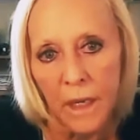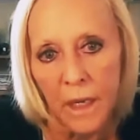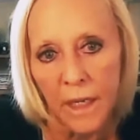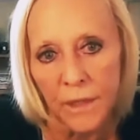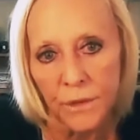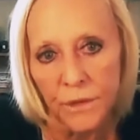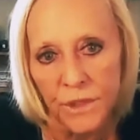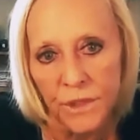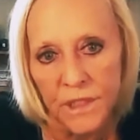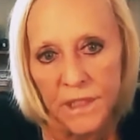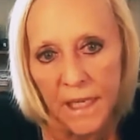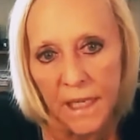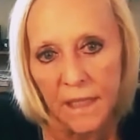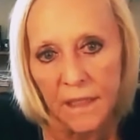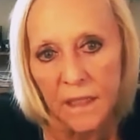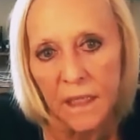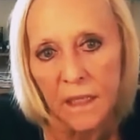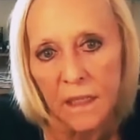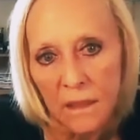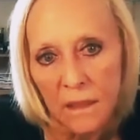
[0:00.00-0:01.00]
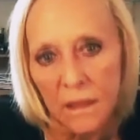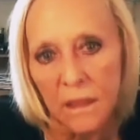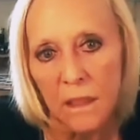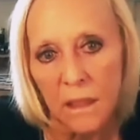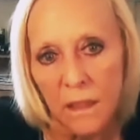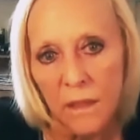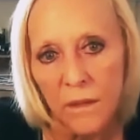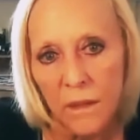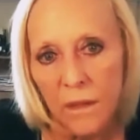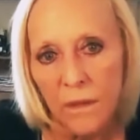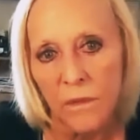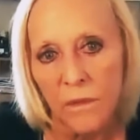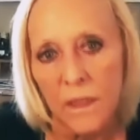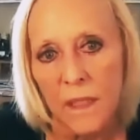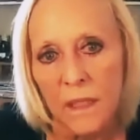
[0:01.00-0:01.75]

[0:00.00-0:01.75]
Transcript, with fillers: understanding, you know?